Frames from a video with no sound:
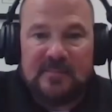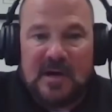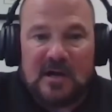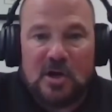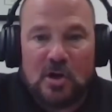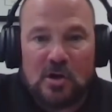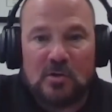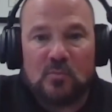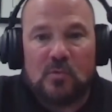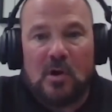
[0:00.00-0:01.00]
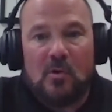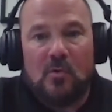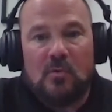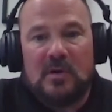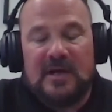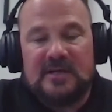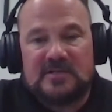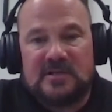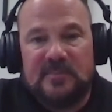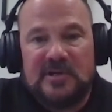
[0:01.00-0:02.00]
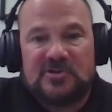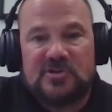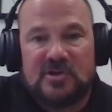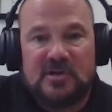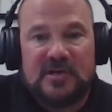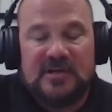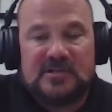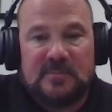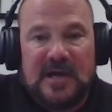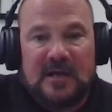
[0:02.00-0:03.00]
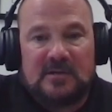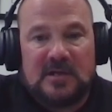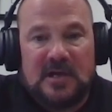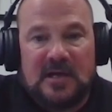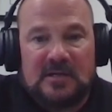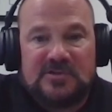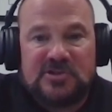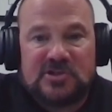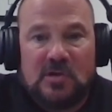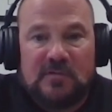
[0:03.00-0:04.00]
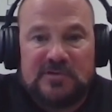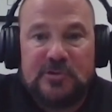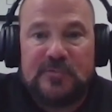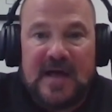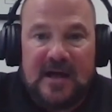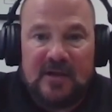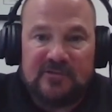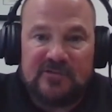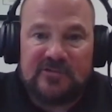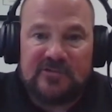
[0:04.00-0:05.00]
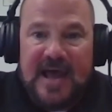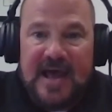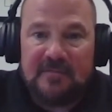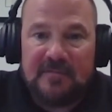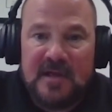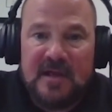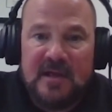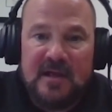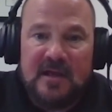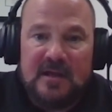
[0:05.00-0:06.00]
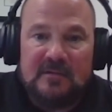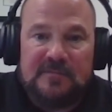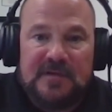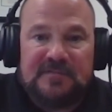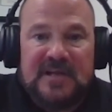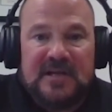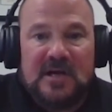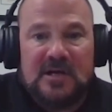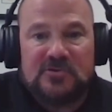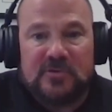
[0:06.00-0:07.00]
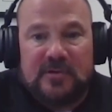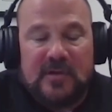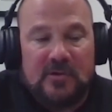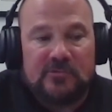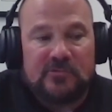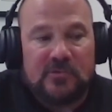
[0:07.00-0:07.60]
in my current role as commissioner, it's about uh, just over 2,000 staff, and 1,500 of those